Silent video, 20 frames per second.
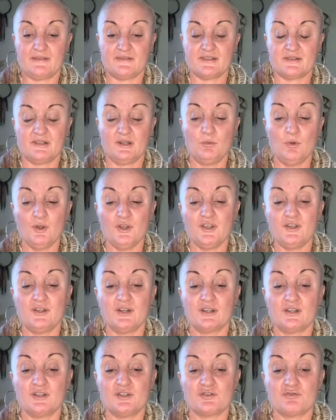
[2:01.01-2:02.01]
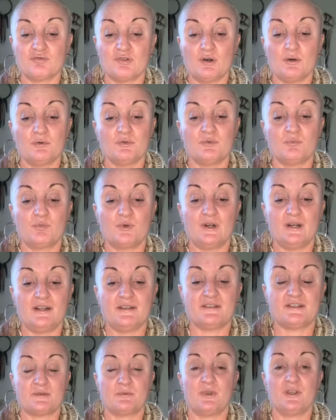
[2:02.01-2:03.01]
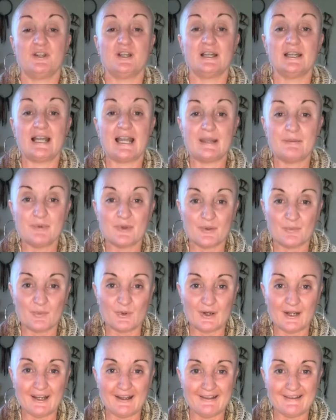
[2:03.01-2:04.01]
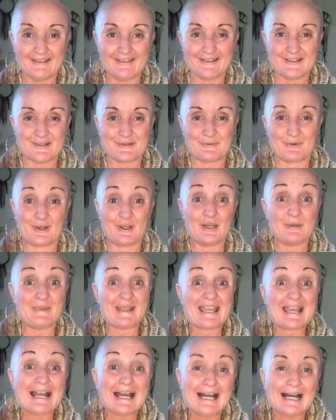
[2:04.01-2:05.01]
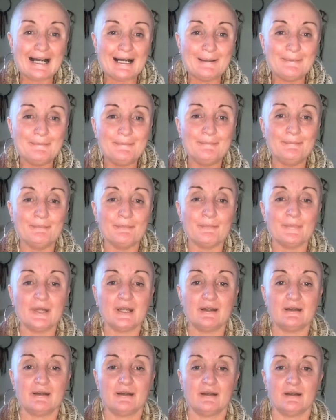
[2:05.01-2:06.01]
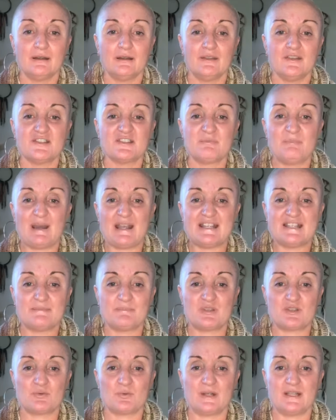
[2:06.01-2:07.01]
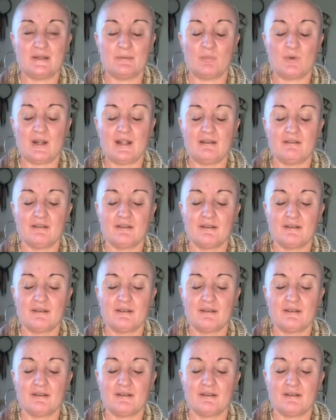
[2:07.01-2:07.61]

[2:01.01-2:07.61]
So I don't want you to control the breath, don't to labour the breath, I just want you to become the space between the breath.